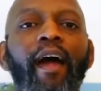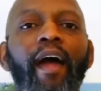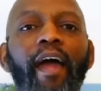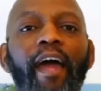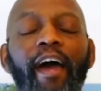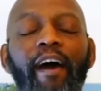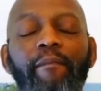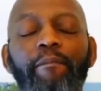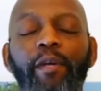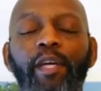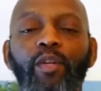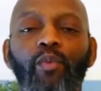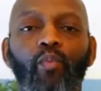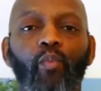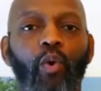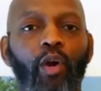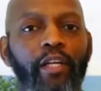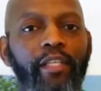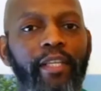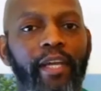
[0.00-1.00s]
have been
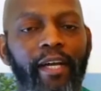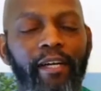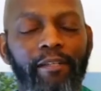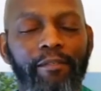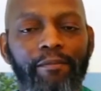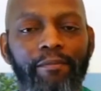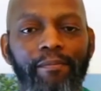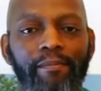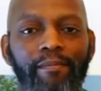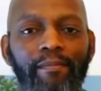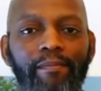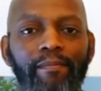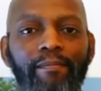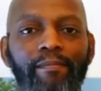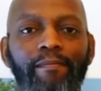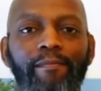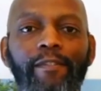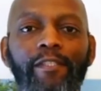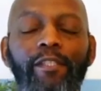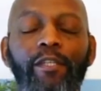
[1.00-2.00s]
worked out.
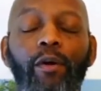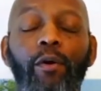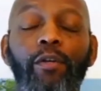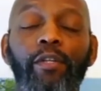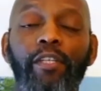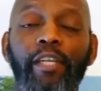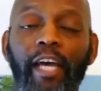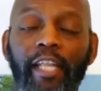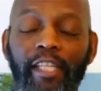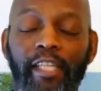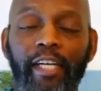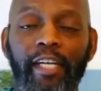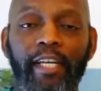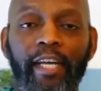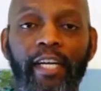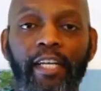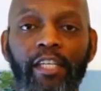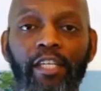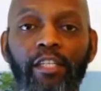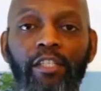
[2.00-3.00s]
So you have to take that into